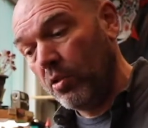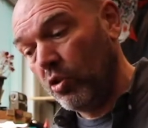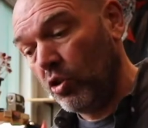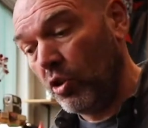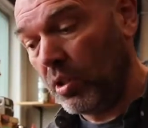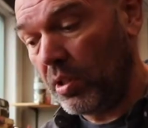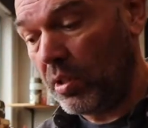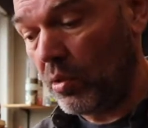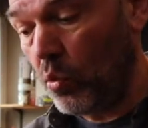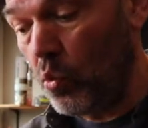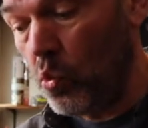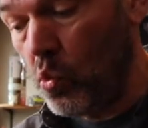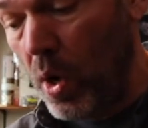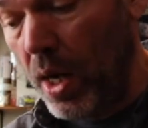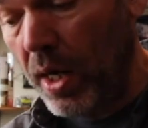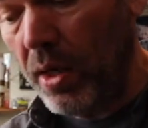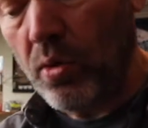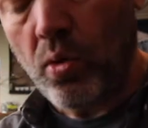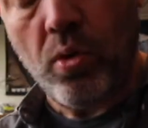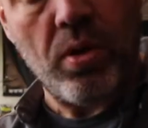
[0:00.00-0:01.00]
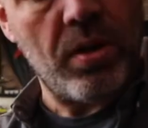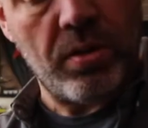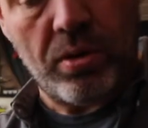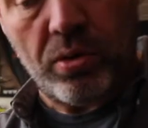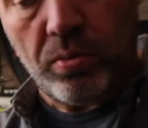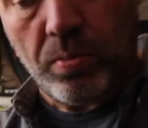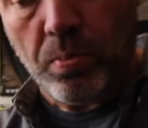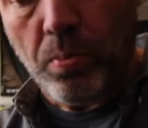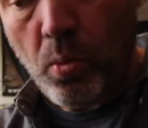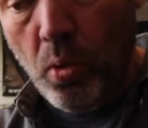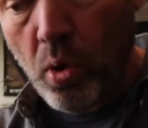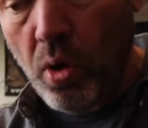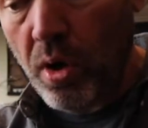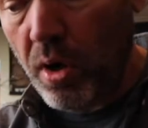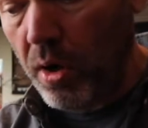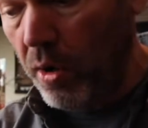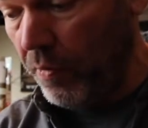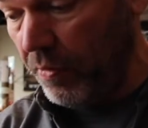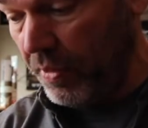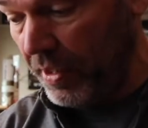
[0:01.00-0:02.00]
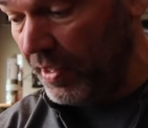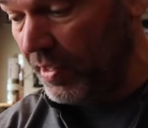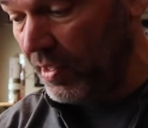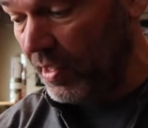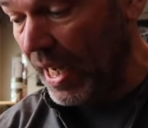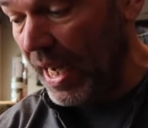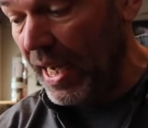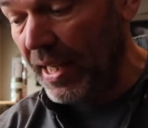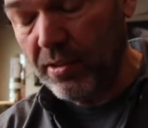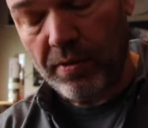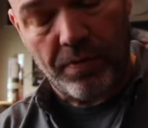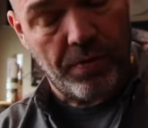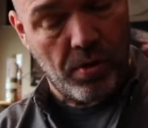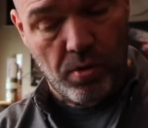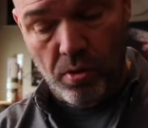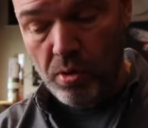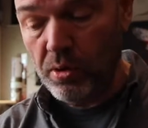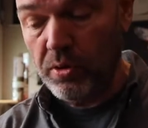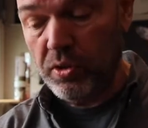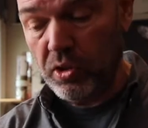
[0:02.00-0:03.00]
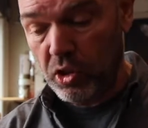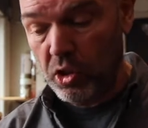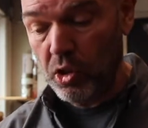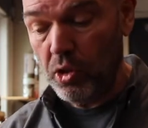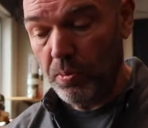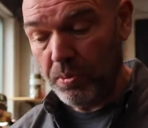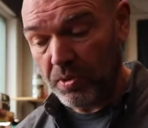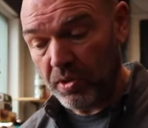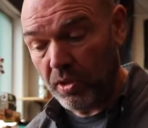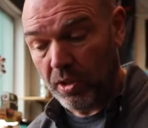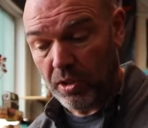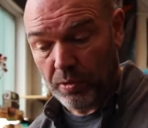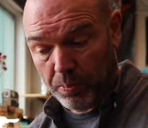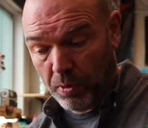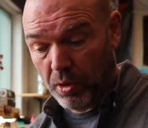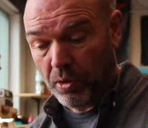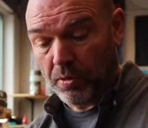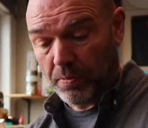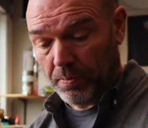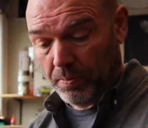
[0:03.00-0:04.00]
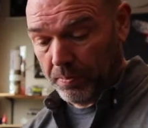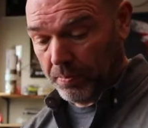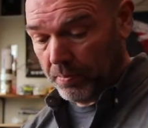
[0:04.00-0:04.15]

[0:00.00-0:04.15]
Just one or more of these guys, of the old tubes, is broken.